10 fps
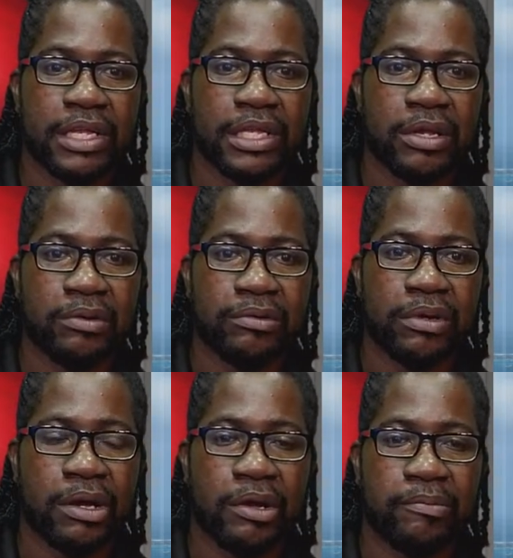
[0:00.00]

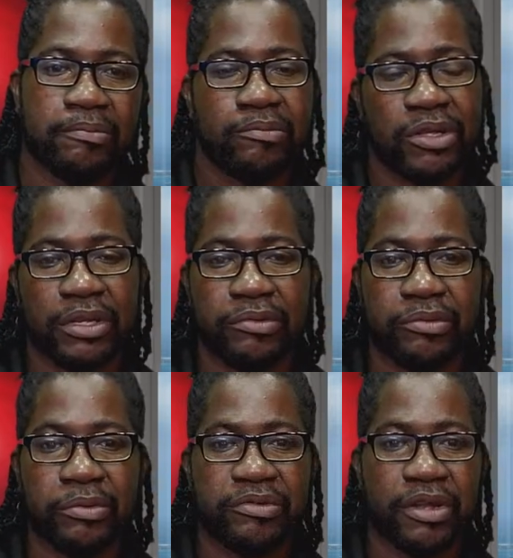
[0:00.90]

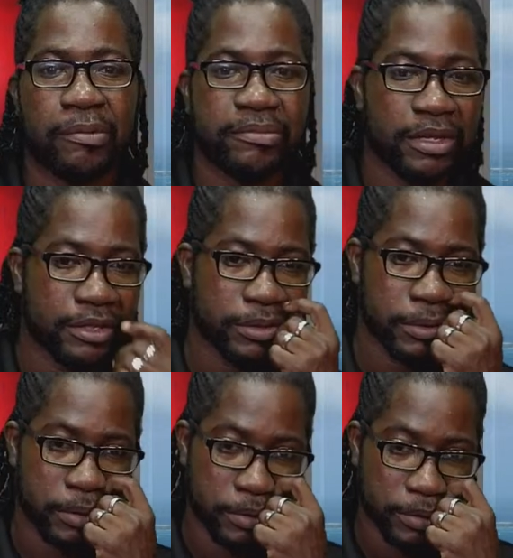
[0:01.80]
There was an update
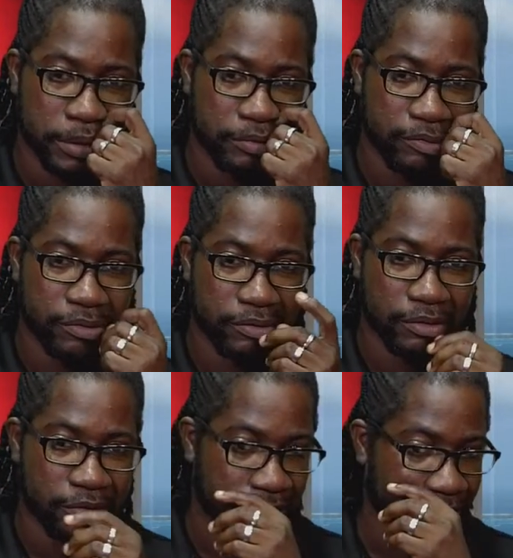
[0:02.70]
to
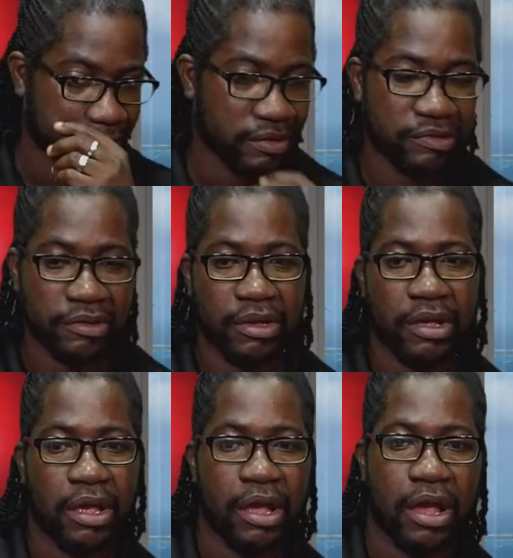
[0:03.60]
this
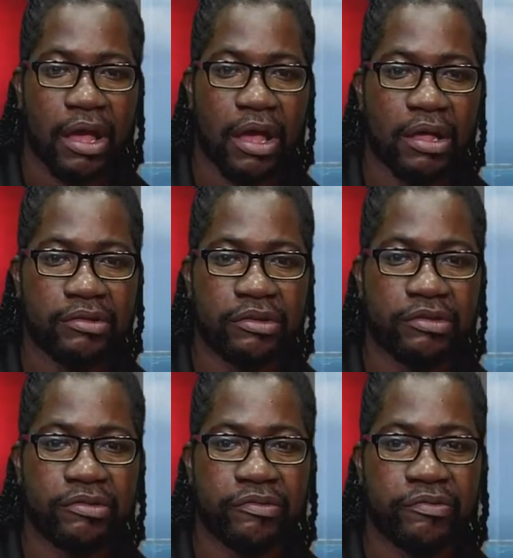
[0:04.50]

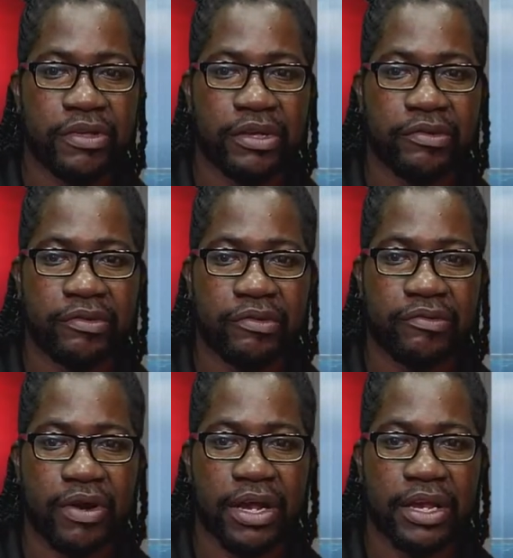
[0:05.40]
figure
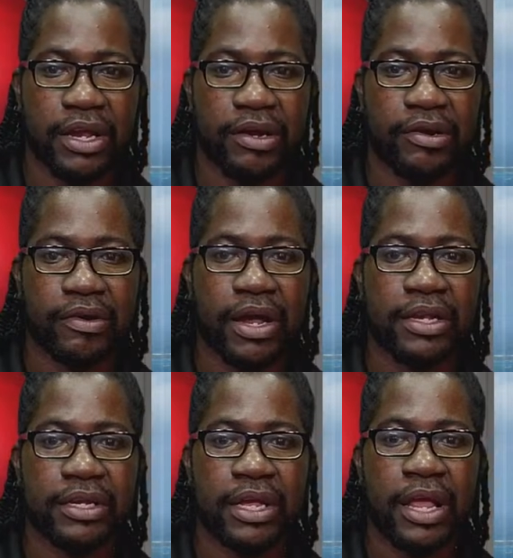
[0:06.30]
right here, right?